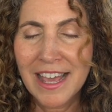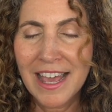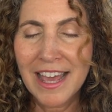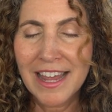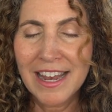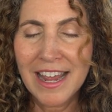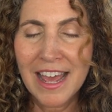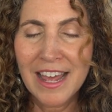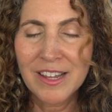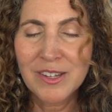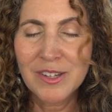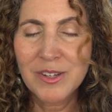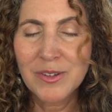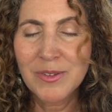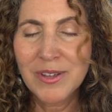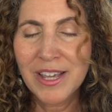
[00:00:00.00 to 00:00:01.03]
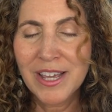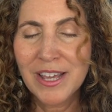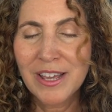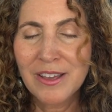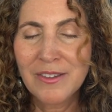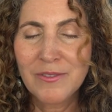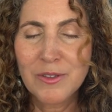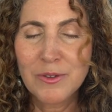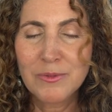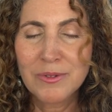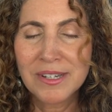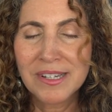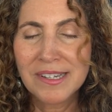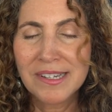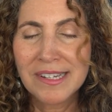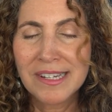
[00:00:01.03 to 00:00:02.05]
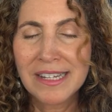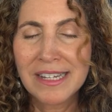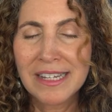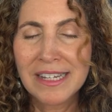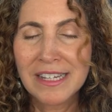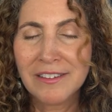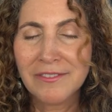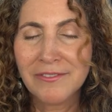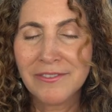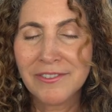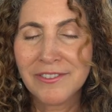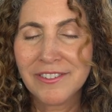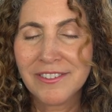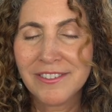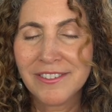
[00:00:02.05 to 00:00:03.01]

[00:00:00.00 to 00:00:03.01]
And as you give, you receive.